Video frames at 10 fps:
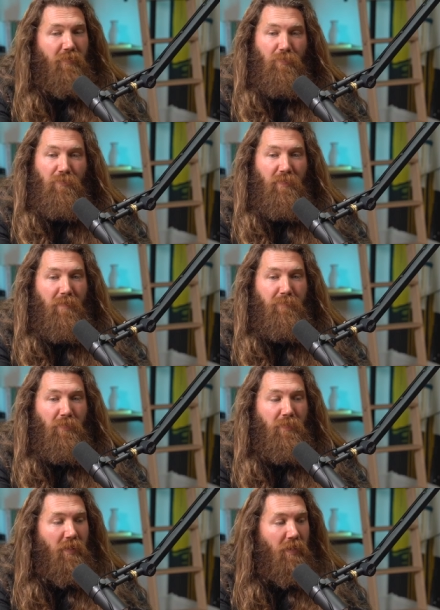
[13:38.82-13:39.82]
on the roof of that
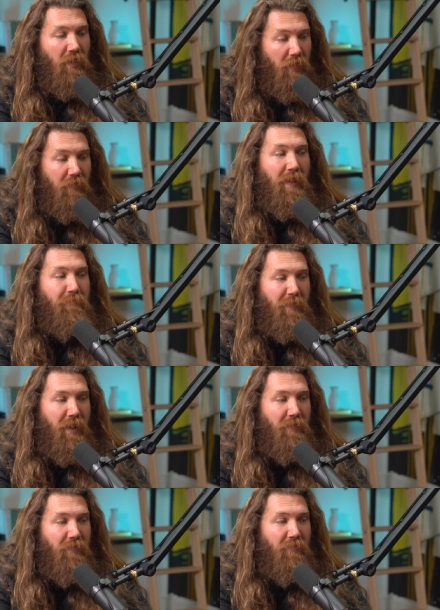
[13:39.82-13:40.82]
building. I hung that
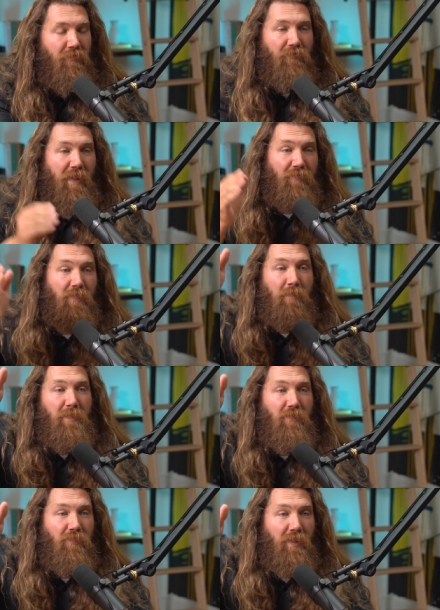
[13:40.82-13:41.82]
banner facing the
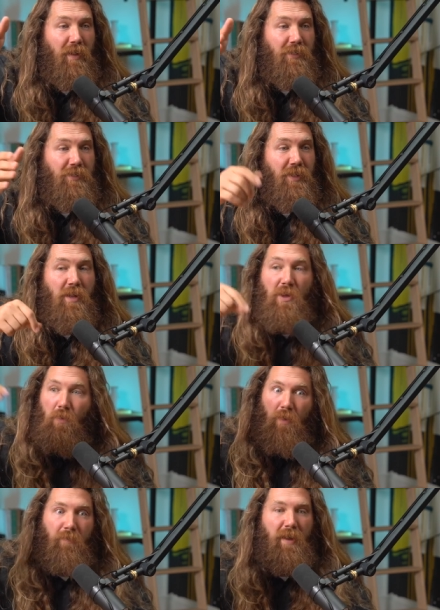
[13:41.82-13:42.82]
PCH.
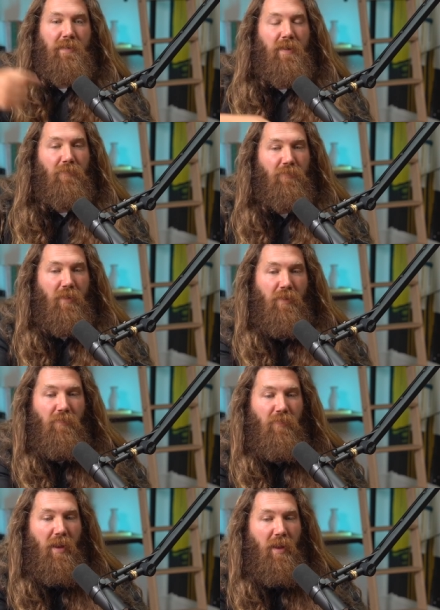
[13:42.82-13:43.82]
I went back
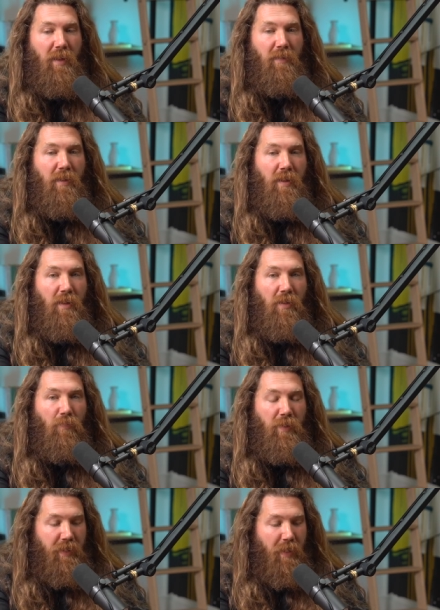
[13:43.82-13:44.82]
downstairs and
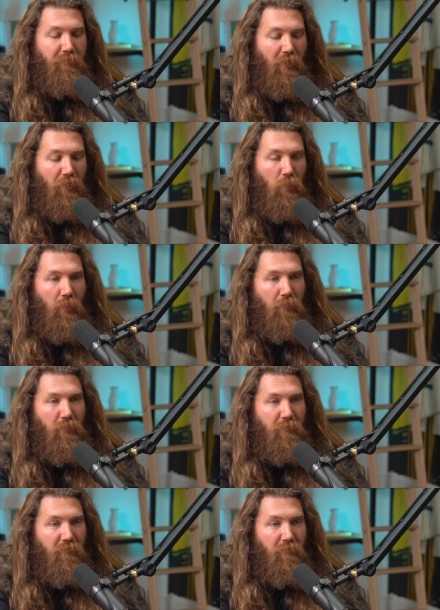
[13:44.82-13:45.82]
we kept our core
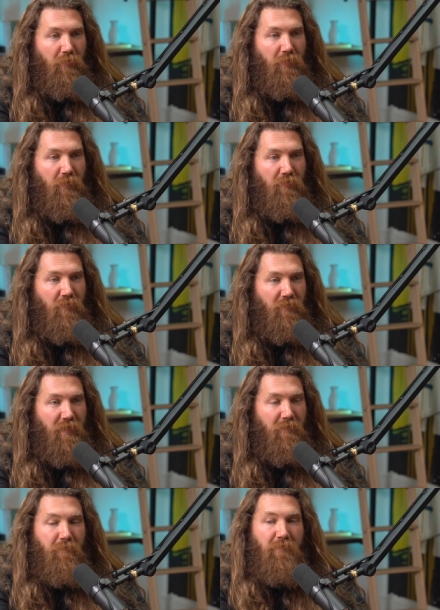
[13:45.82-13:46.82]
group of employees and
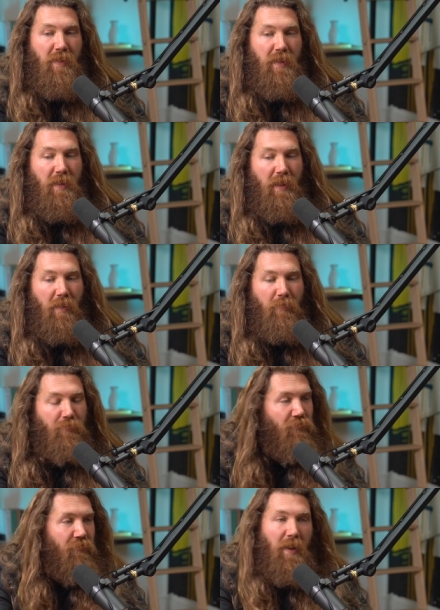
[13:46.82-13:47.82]
team and we were
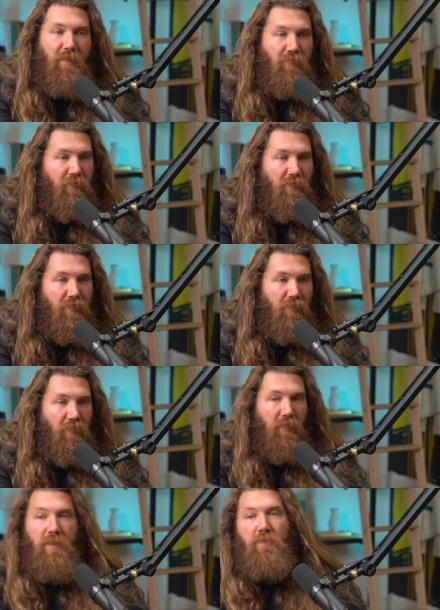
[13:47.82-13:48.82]
just finding stuff to do
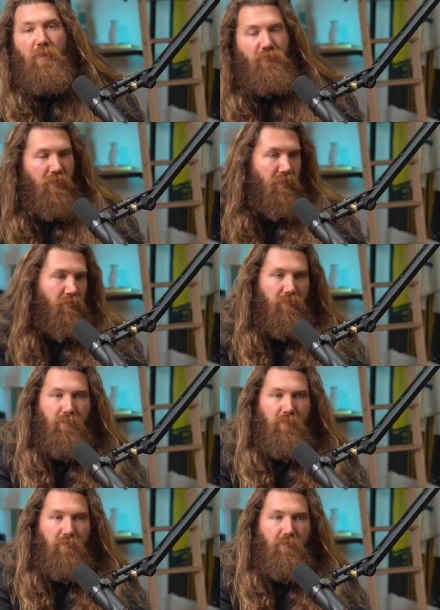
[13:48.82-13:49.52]
clean the restaurant,